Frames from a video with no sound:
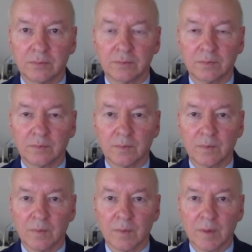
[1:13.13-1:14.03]

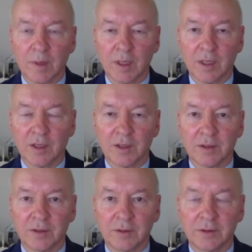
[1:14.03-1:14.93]

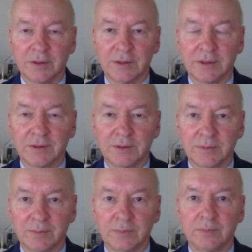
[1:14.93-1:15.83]

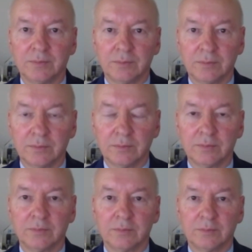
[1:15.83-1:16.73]

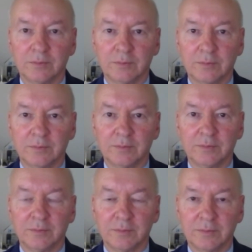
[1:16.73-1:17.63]

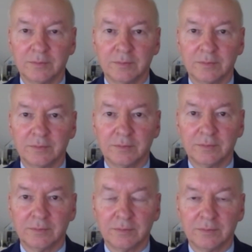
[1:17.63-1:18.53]

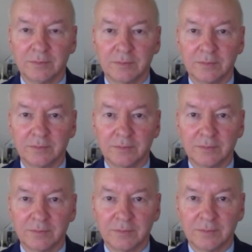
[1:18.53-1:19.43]

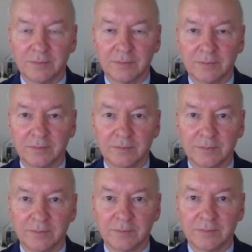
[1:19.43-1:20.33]

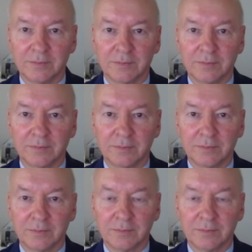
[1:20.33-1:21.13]
The person shown says nothing.